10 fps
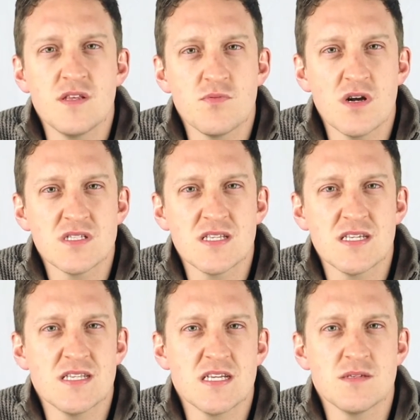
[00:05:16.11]
This process
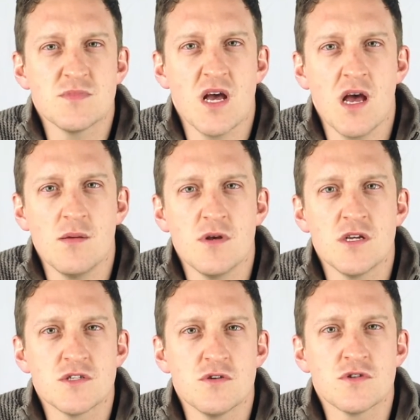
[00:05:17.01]
can take some time,
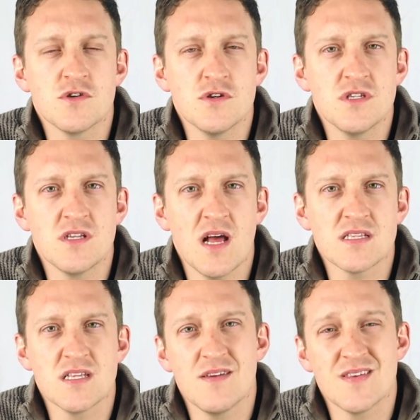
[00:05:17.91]
so it's good to
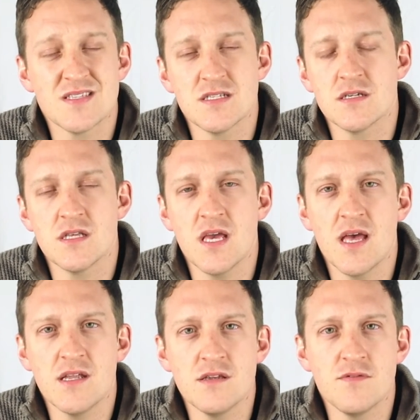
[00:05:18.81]
not save this until the
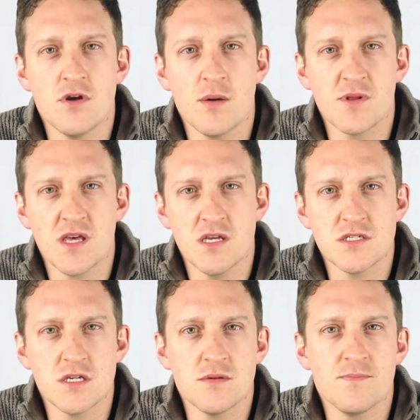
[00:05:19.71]
end of your
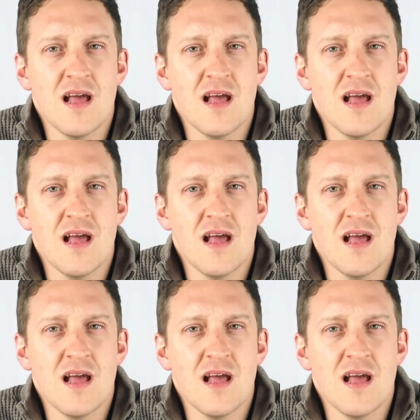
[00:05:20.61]
application.